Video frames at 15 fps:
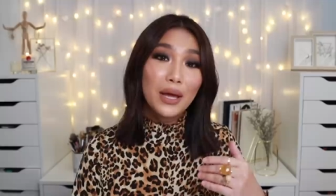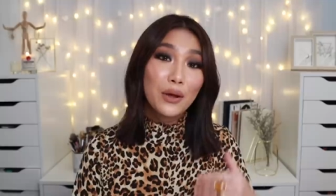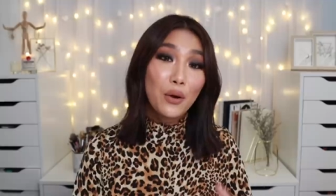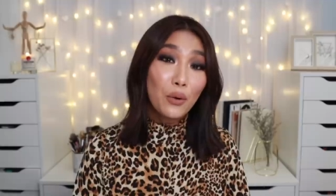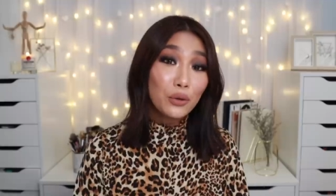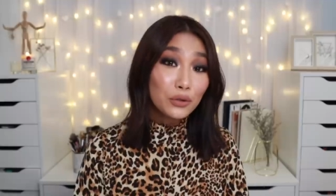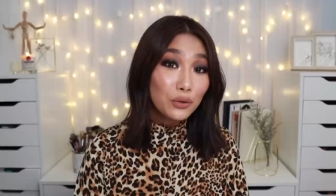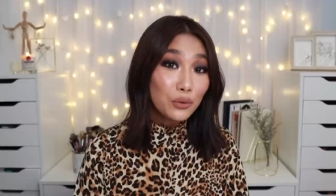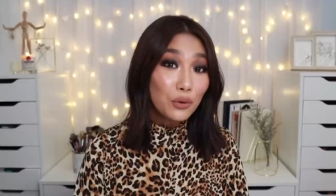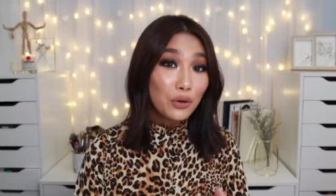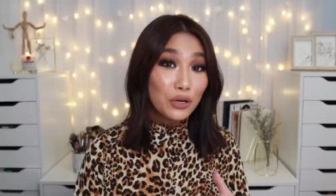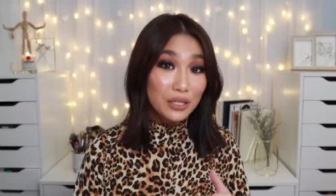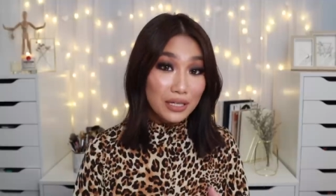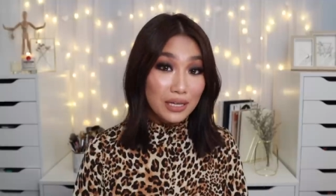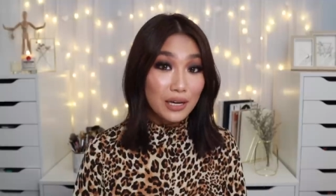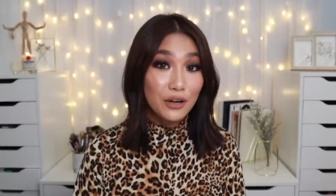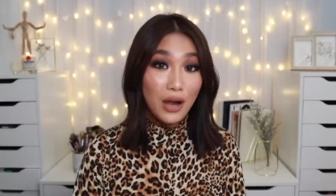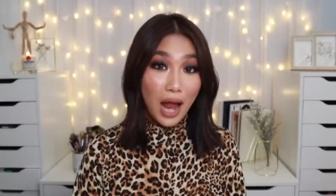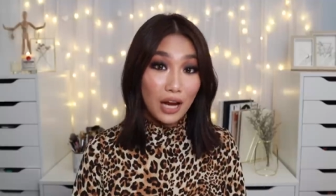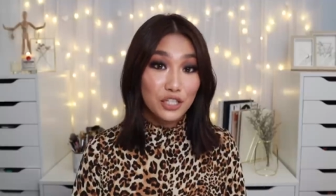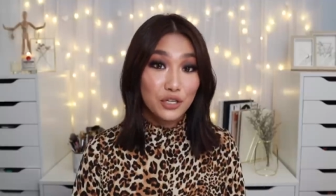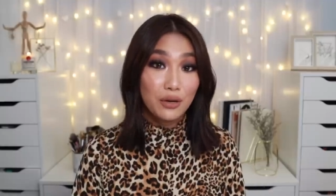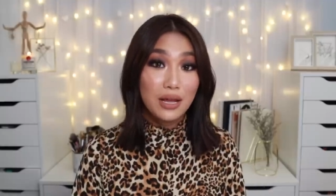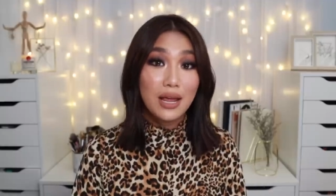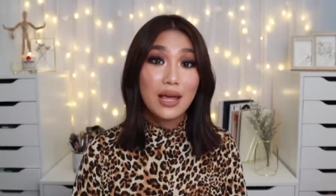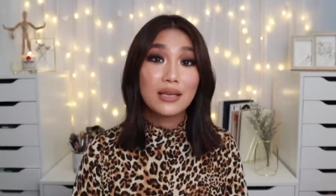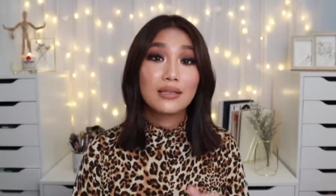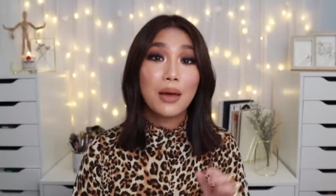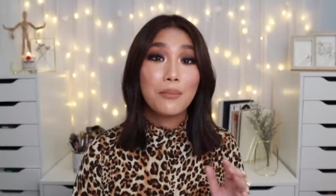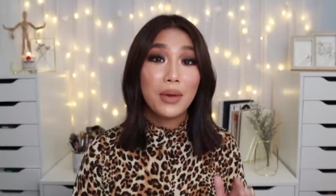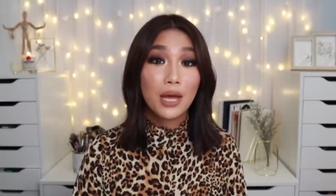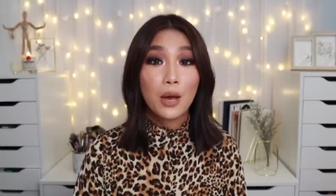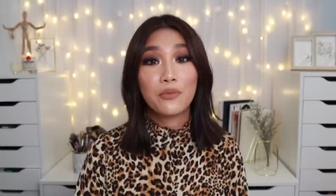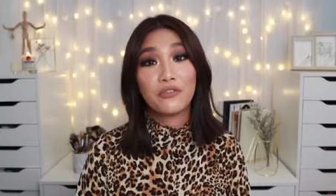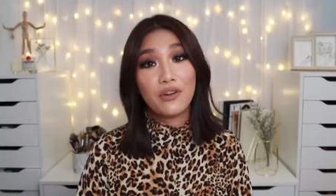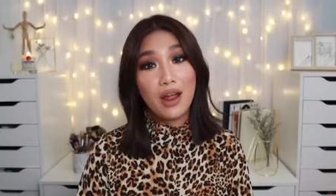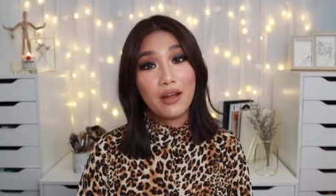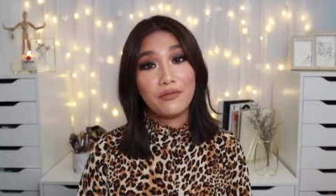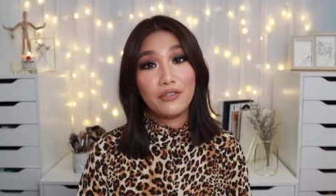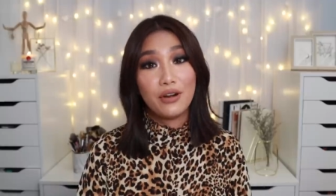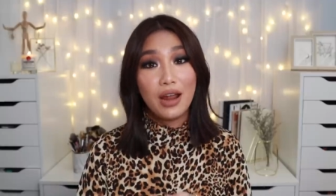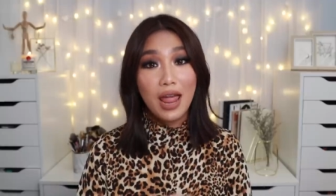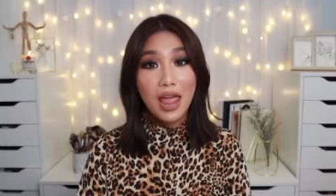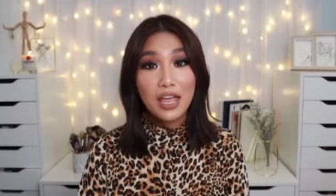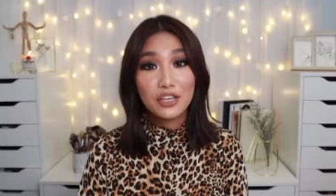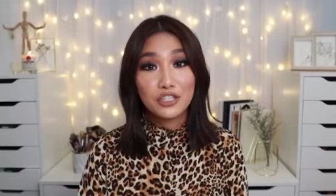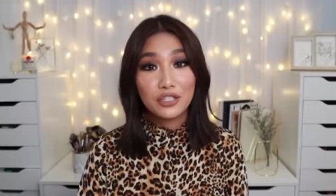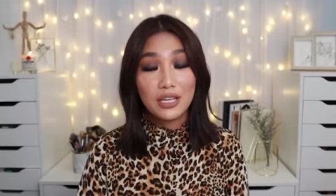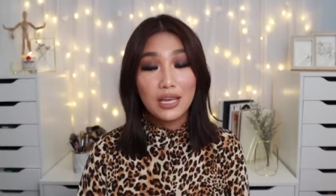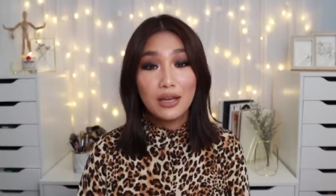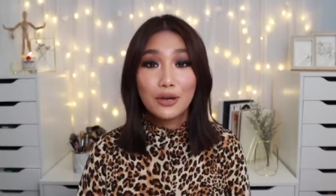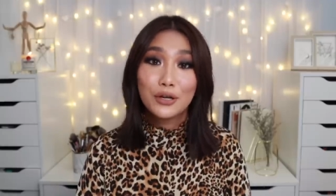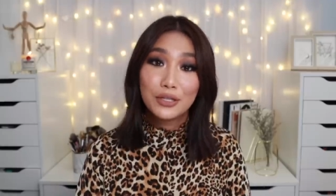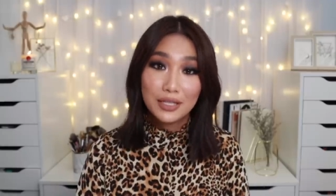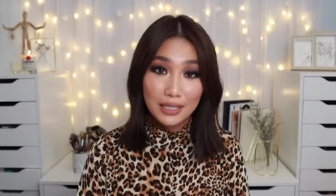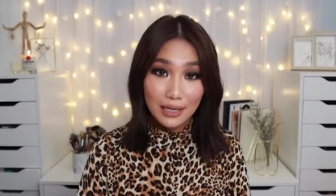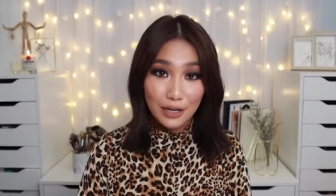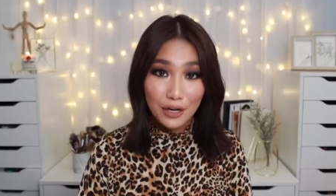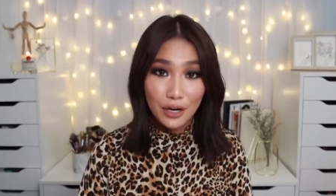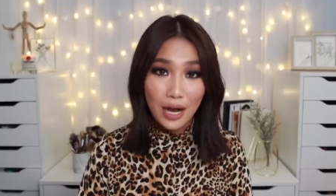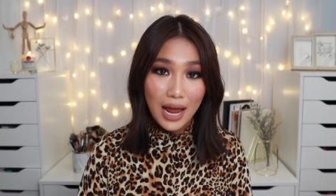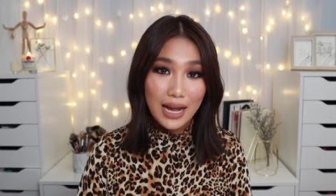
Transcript: My go-to concealer actually is Makeup Forever HD Concealer.